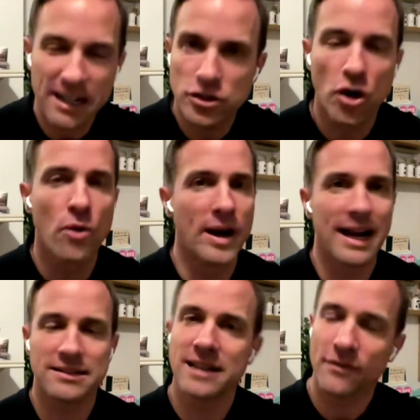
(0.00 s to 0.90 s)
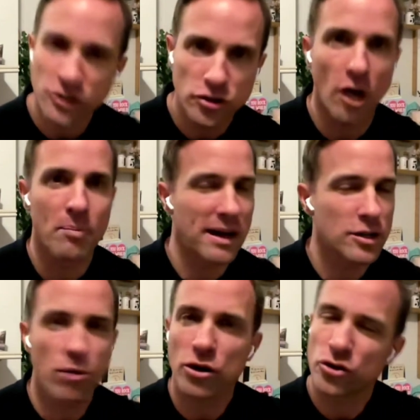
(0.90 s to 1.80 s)
let's go and let's never
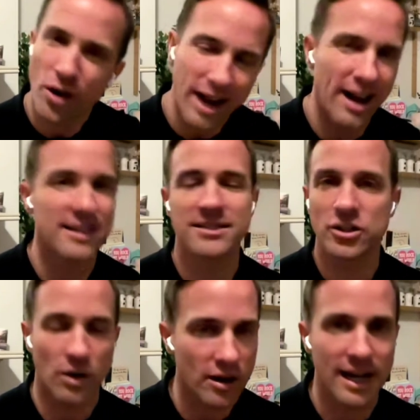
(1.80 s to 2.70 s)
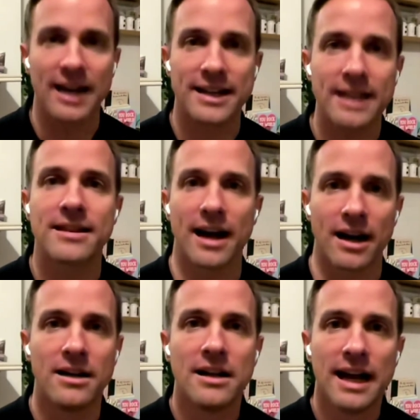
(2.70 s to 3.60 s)
stop and let's work so hard, etc. Okay, I
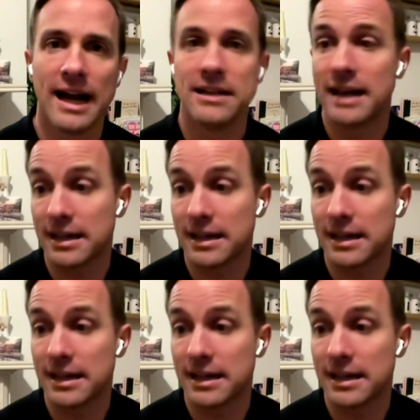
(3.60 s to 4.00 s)
get that.